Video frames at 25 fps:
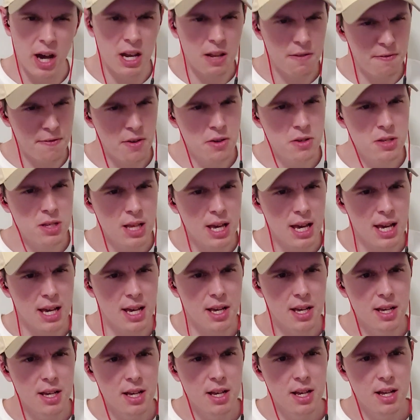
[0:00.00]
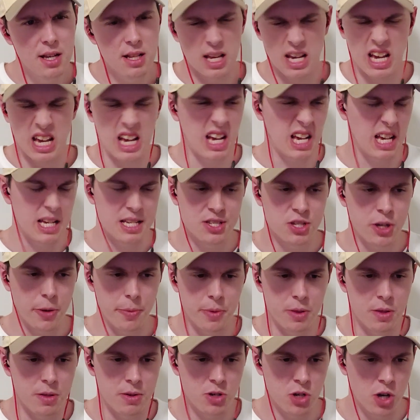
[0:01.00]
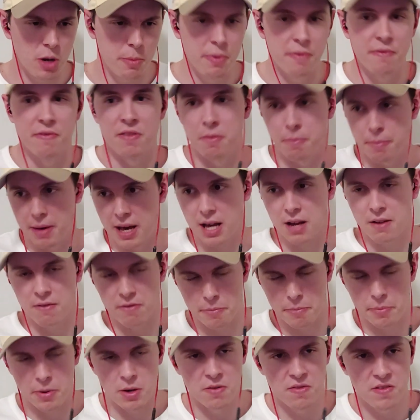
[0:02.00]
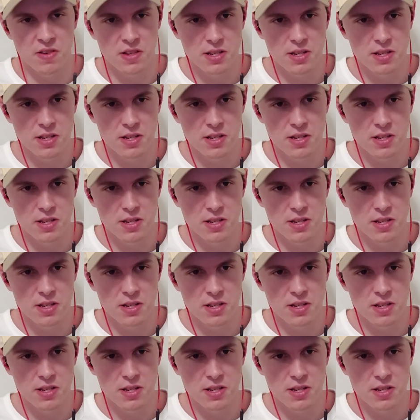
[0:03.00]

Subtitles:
It feels like I guess top of the back of the pelvis.